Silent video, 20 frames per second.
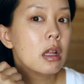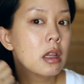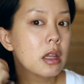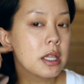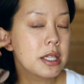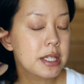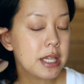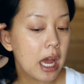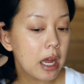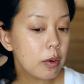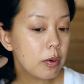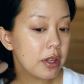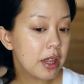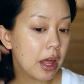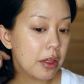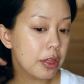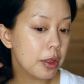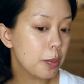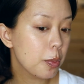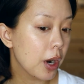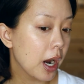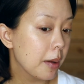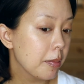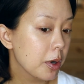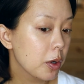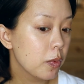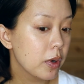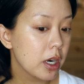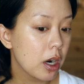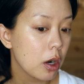The side without the
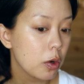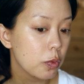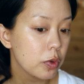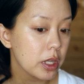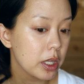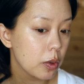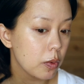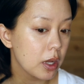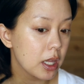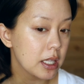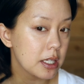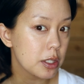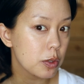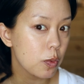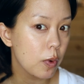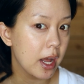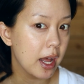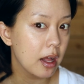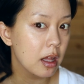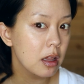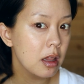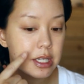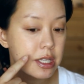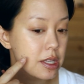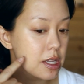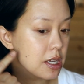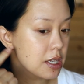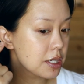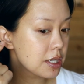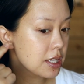primer went on really well as well.
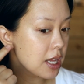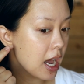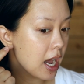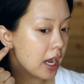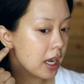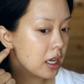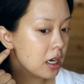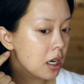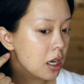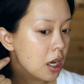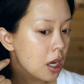This side,